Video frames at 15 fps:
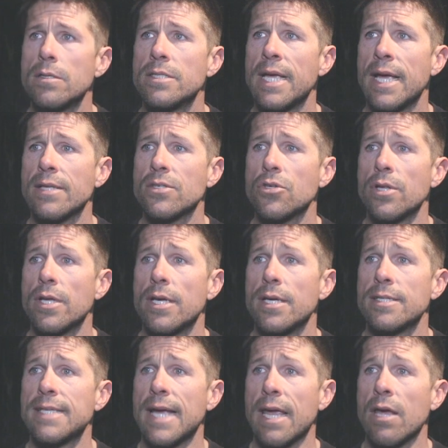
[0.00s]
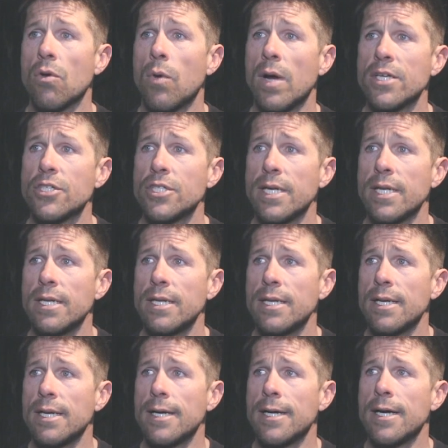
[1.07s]
To answer the second question,
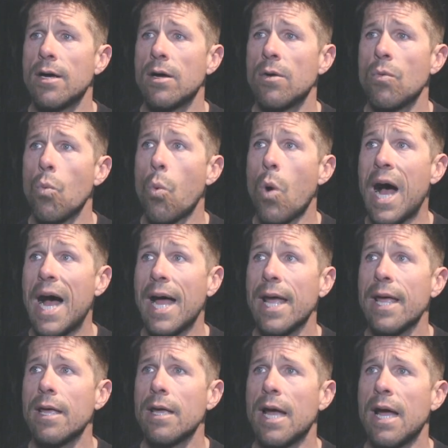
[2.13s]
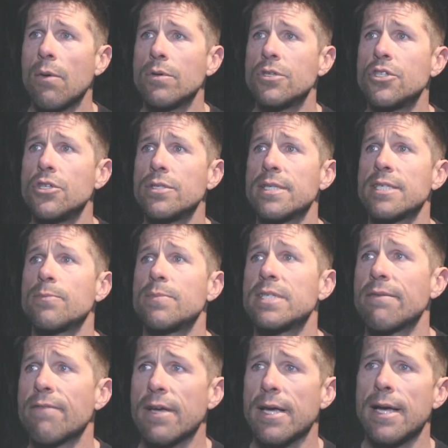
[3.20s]
uh, why I would choose a
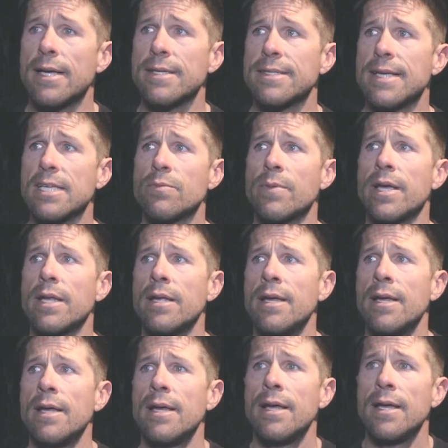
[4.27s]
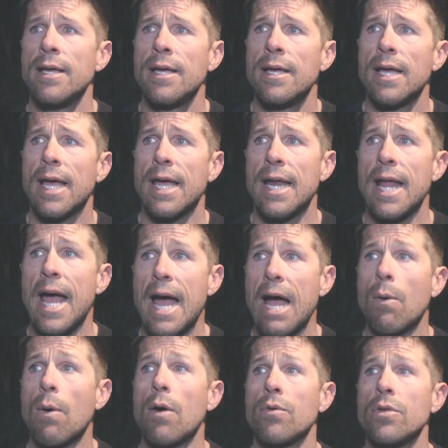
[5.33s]
specific assessment and
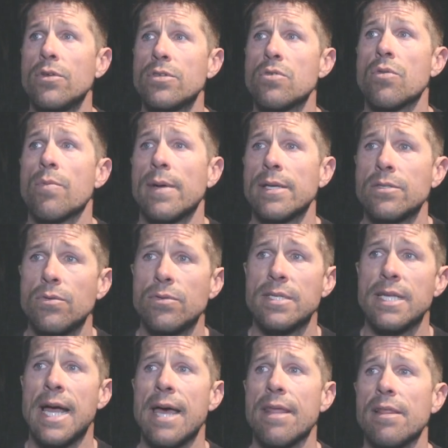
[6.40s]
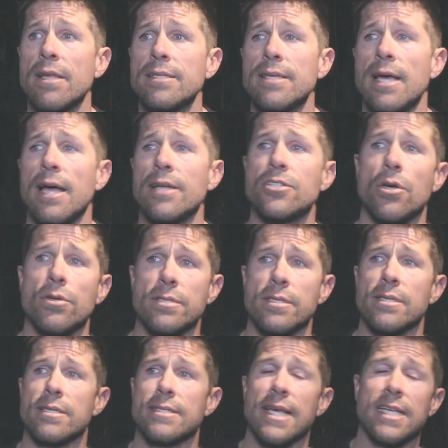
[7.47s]
how I would use it with my students and athletes, I chose
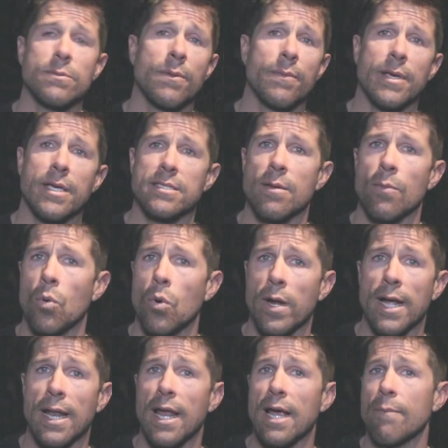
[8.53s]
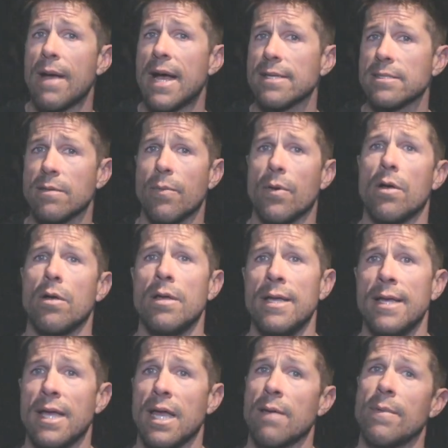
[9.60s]
this assessment because number one, I like basketball
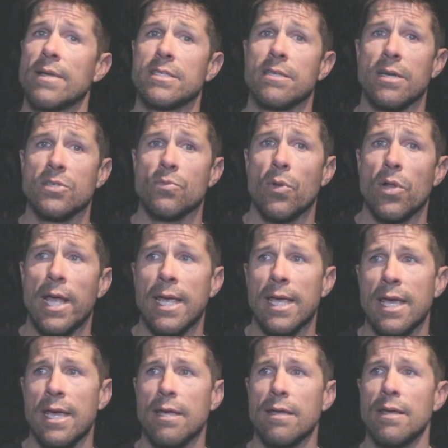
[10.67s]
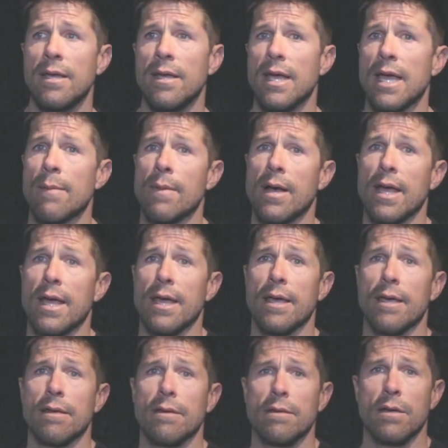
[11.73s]
and my son is playing it. In
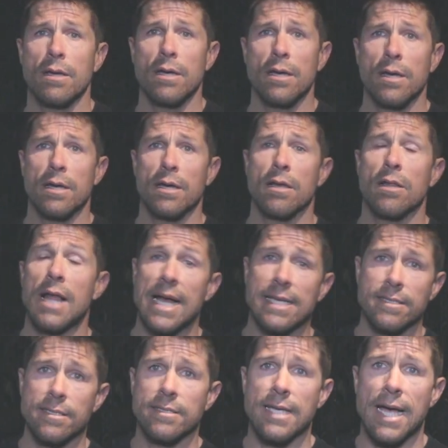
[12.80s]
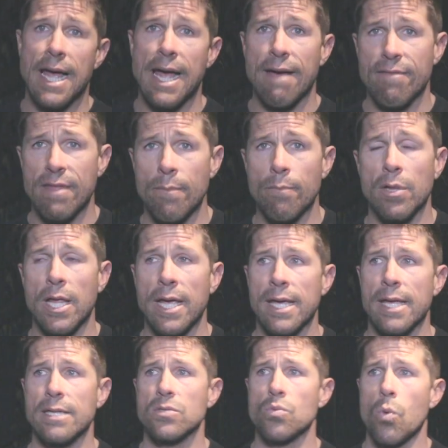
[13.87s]
my uh, classes, I have them
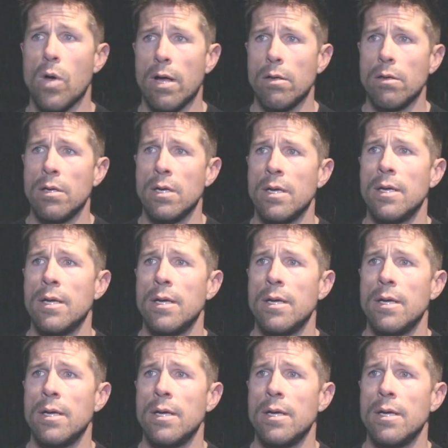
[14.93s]
playing it as well.